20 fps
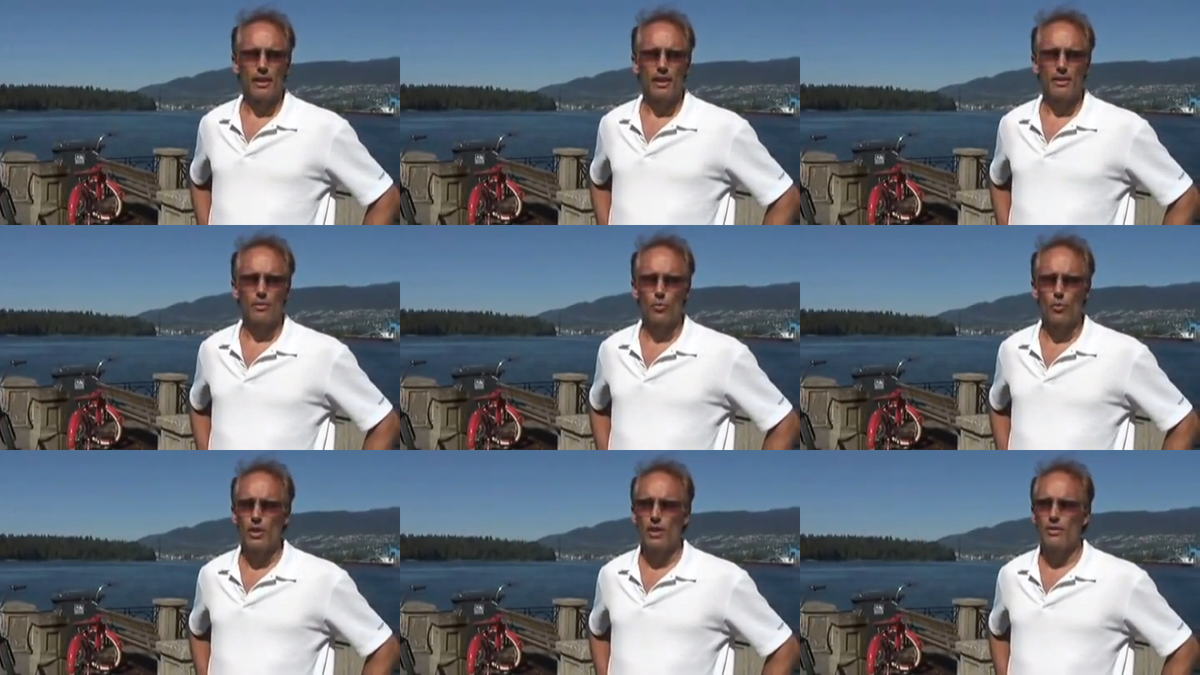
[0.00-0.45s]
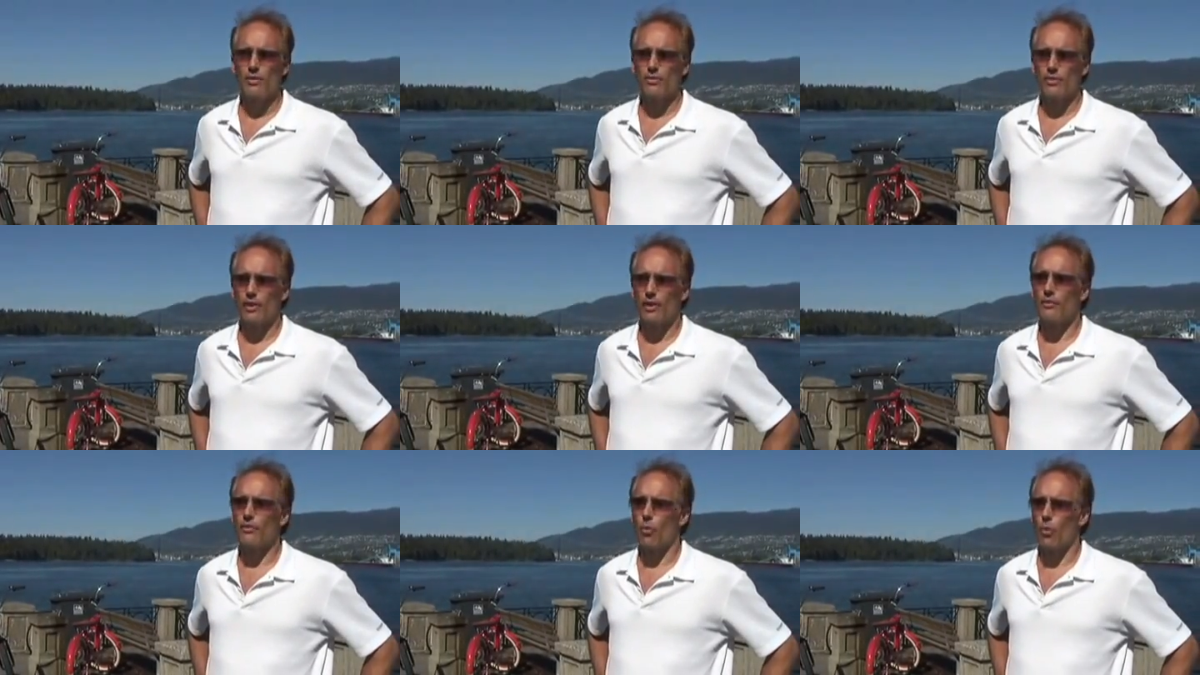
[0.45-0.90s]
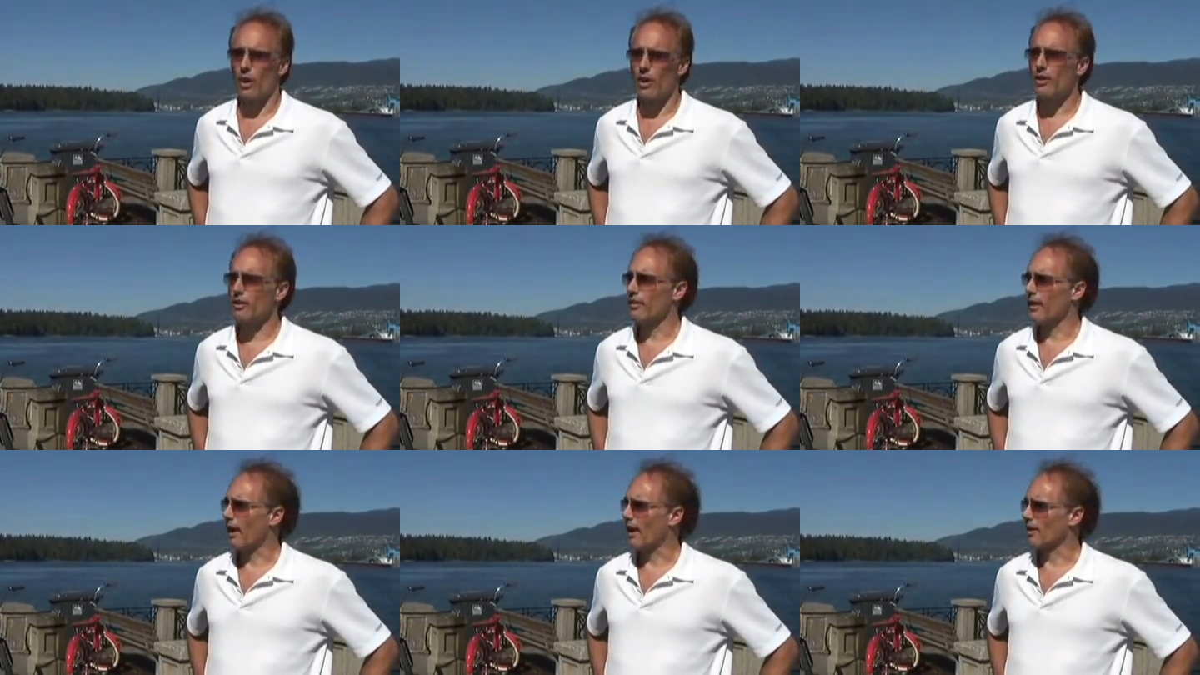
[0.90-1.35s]
And we've
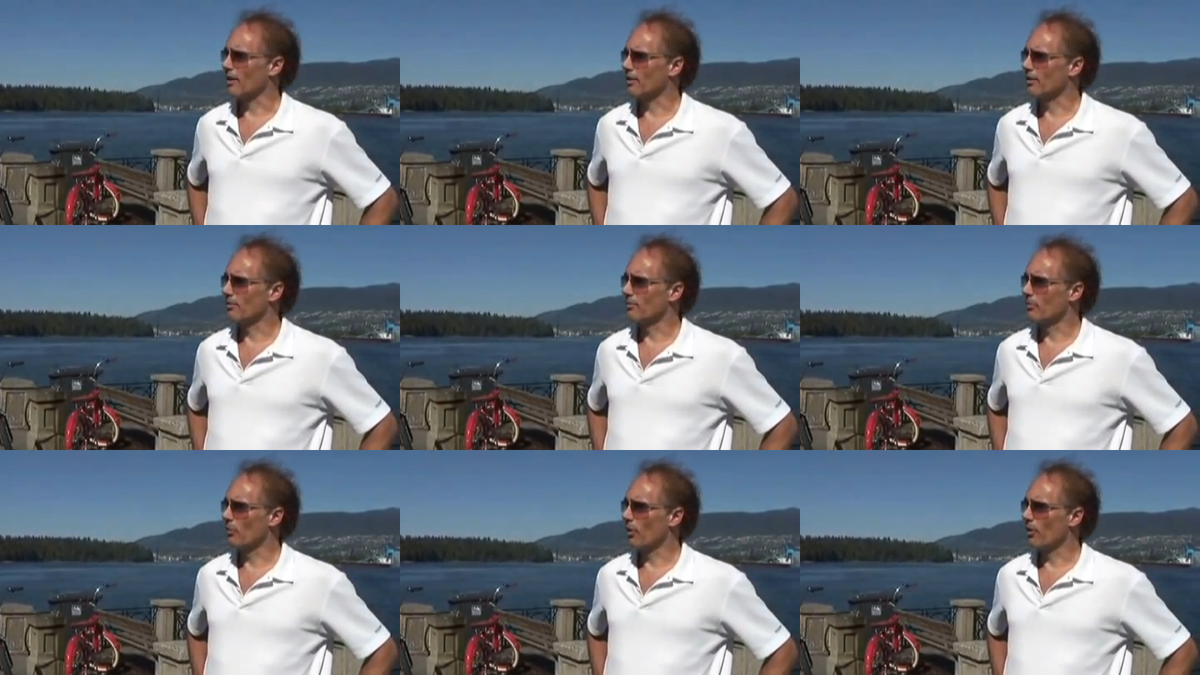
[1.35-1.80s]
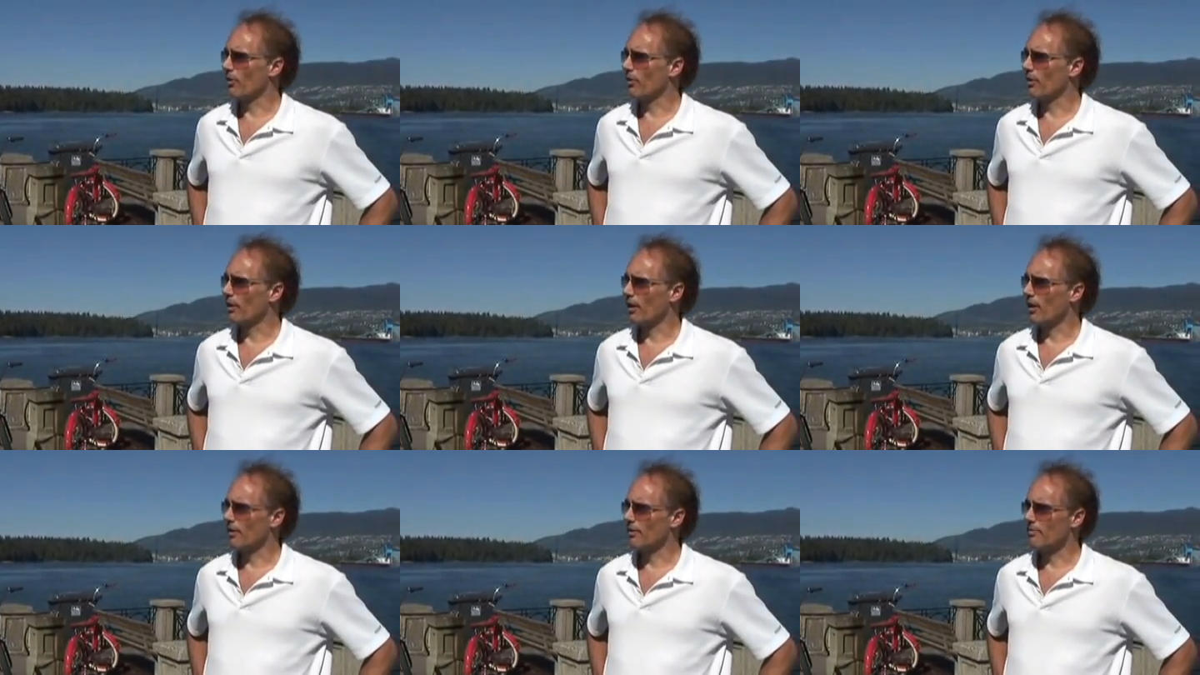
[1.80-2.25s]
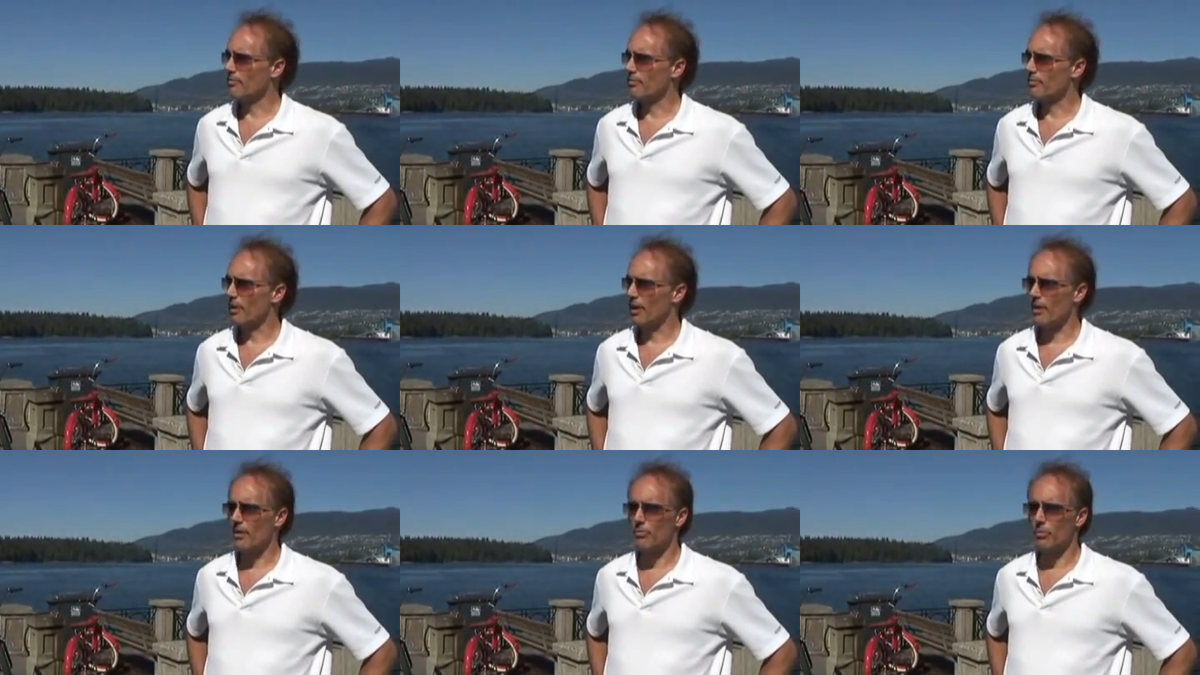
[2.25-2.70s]
avoided that
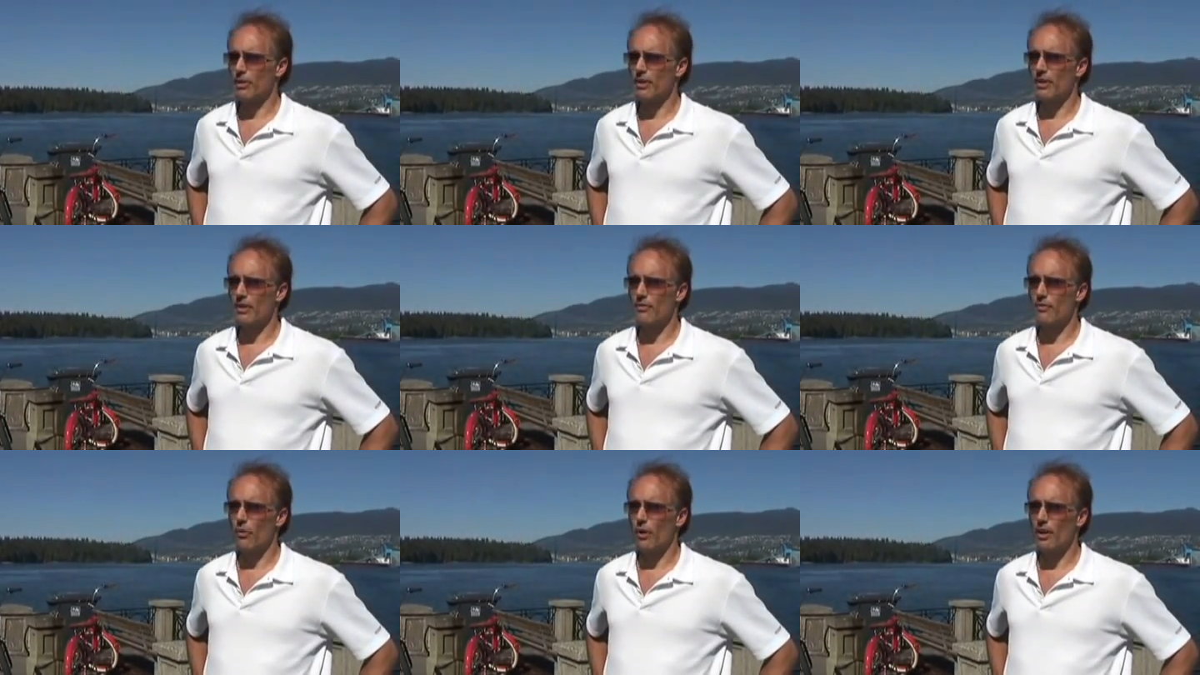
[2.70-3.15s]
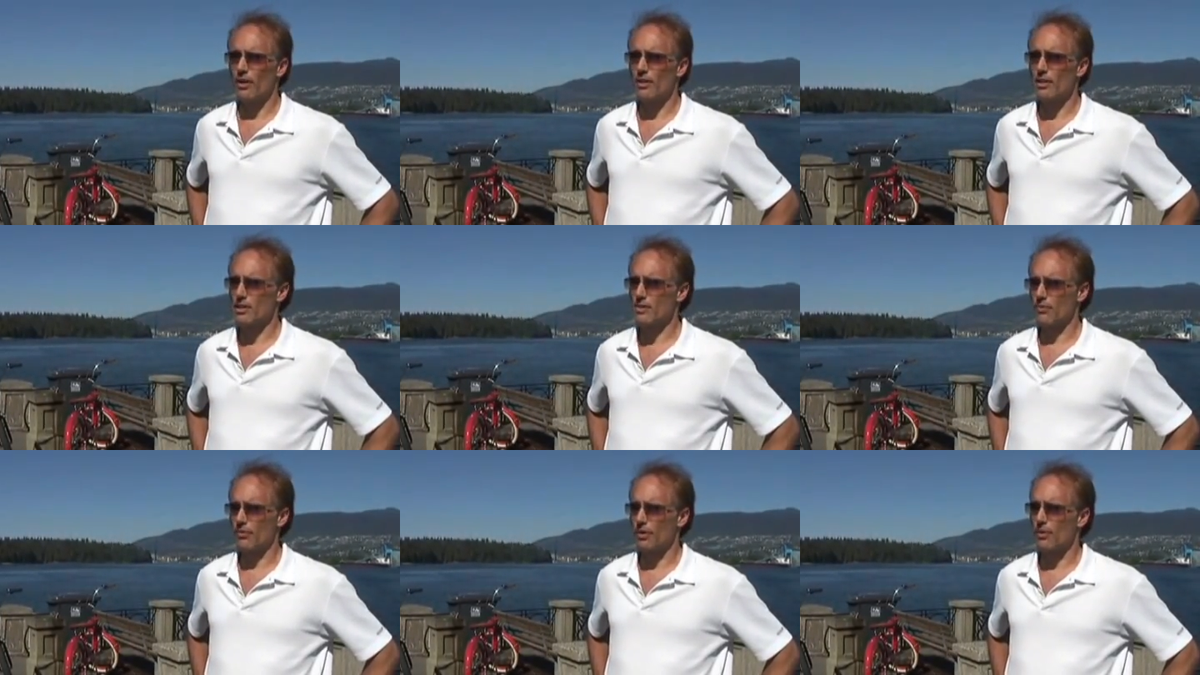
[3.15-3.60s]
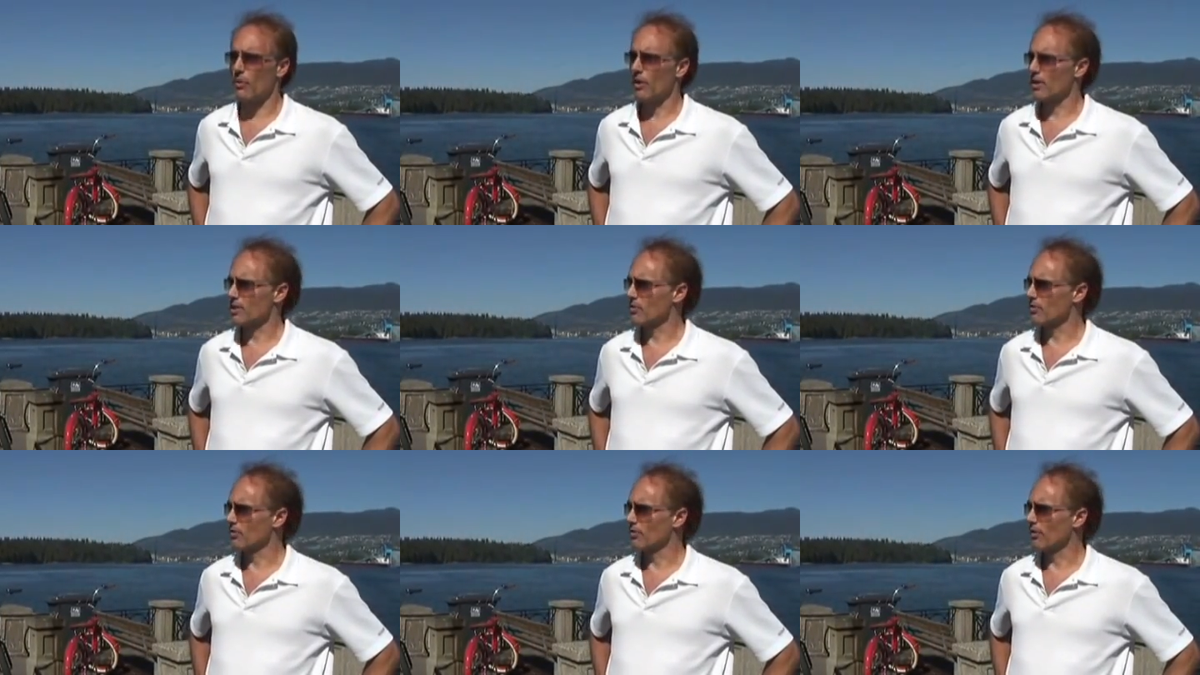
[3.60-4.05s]
by completely avoiding these
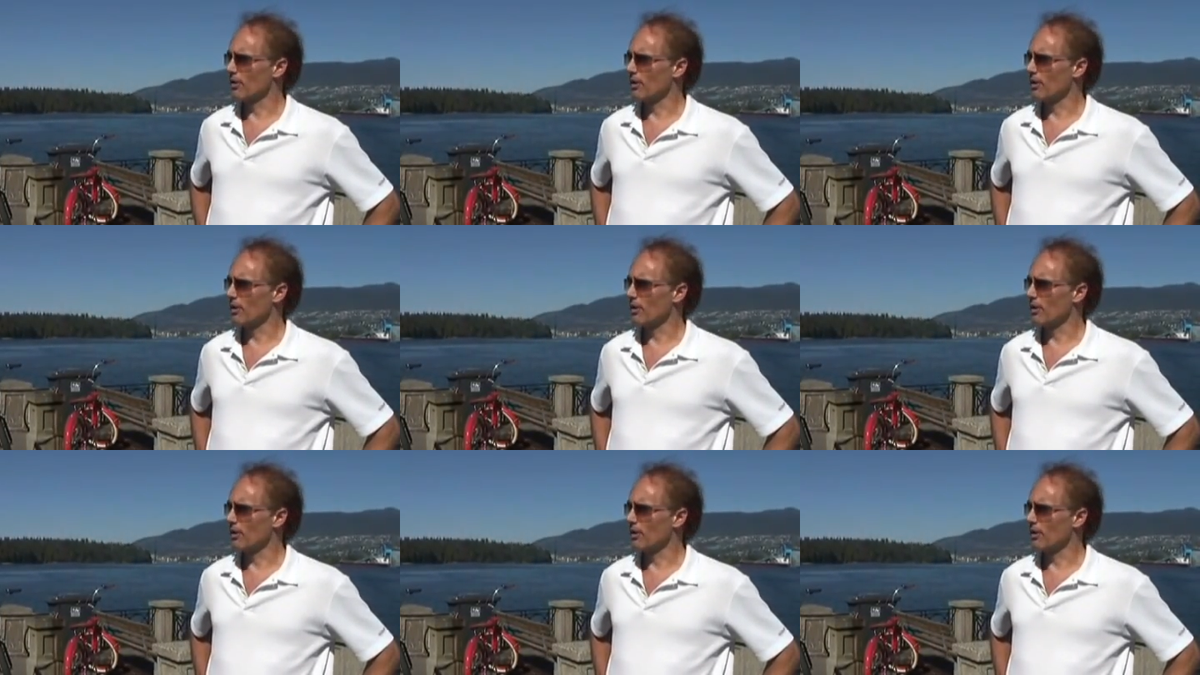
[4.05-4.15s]
freeways